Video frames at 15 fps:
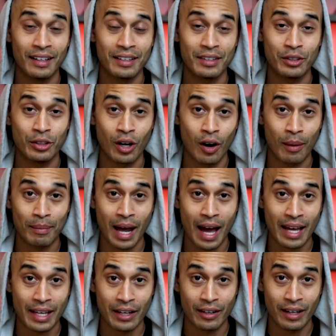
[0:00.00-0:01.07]
you know, I'm
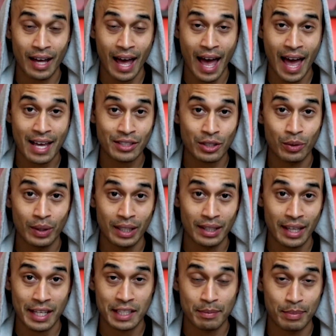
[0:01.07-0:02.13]
not here to ask you
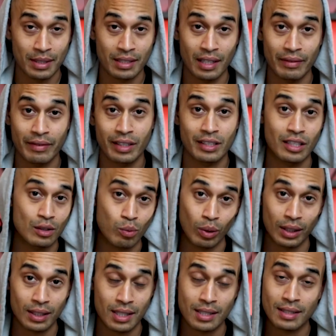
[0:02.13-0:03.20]
anything specific, just
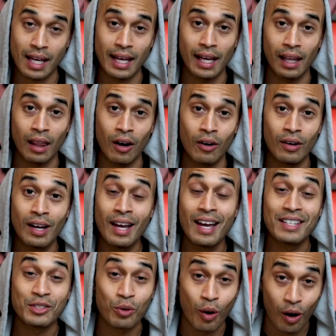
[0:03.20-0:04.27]
wanted to say hello.
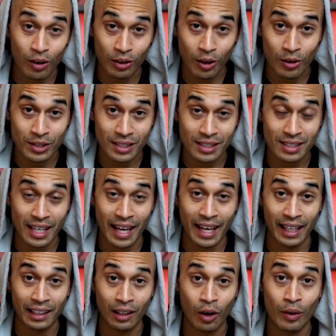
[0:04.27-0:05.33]
To all those that say
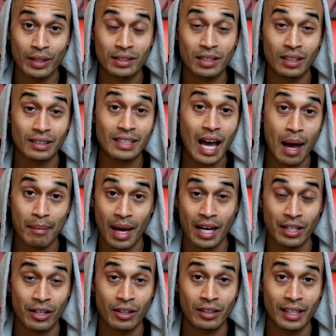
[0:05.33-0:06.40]
hello and took time out
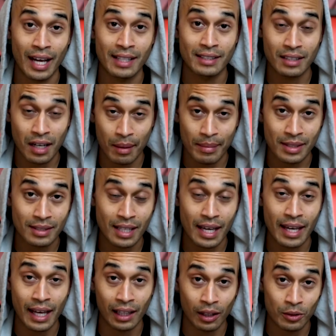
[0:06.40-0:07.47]
of your day to come and
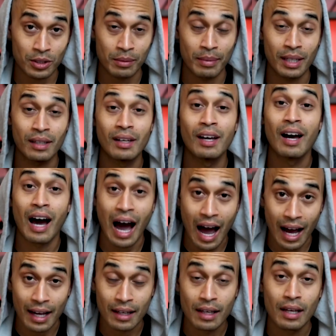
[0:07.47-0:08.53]
say hello to me,
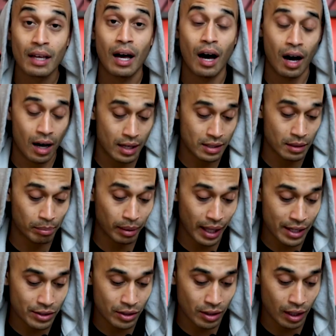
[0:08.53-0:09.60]
hi. It's a
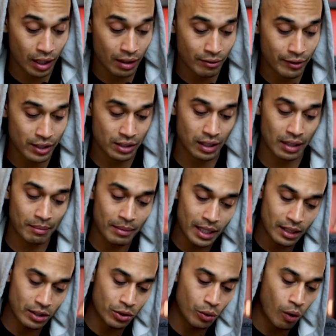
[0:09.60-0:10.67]
pleasure unofficially
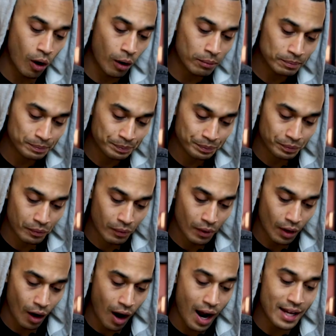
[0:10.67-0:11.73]
meeting you all.
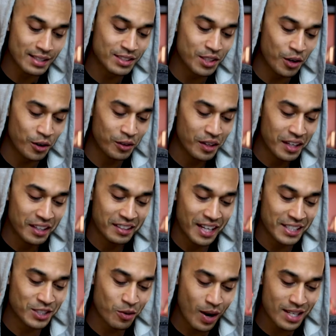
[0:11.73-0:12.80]
All right, so
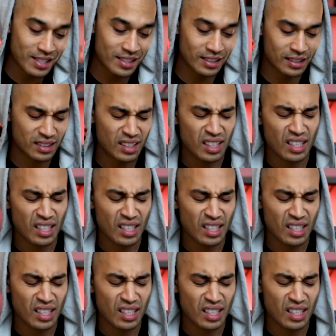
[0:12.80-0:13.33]
next question.